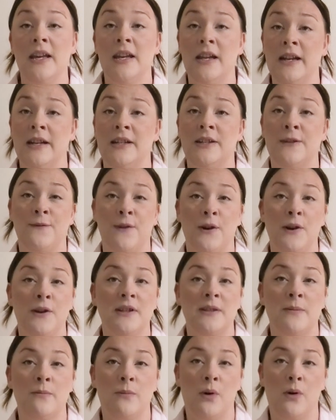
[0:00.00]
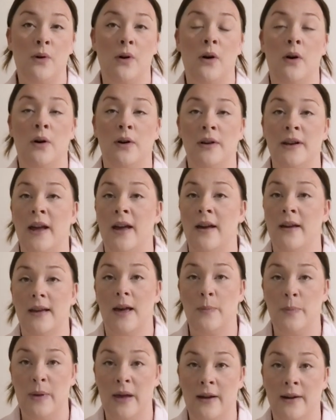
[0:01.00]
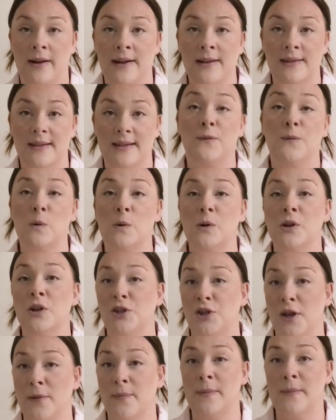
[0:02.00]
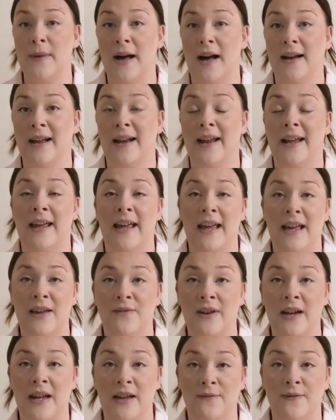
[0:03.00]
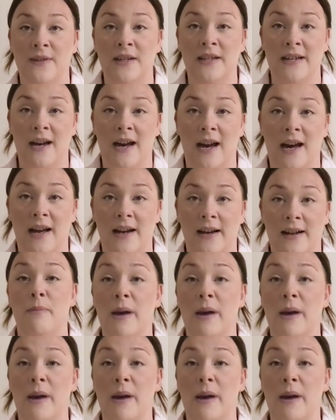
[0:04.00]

You need to focus more on appearance for consumer marketing, even if the data